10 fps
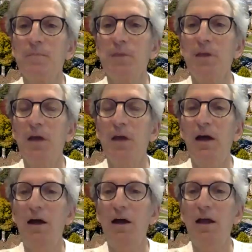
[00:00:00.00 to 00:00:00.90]

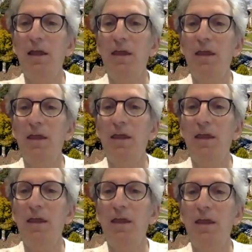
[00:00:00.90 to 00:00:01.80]
I think
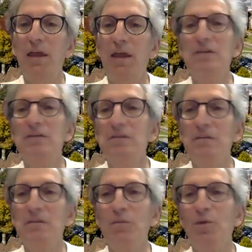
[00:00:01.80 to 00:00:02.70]
there is
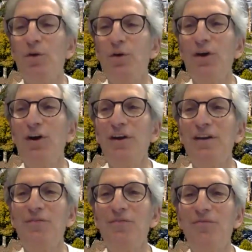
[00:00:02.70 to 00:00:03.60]
more going on
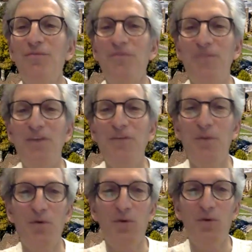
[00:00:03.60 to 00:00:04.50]
in Facebook
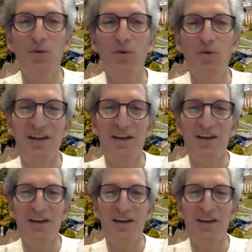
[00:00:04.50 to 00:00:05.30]
rooms than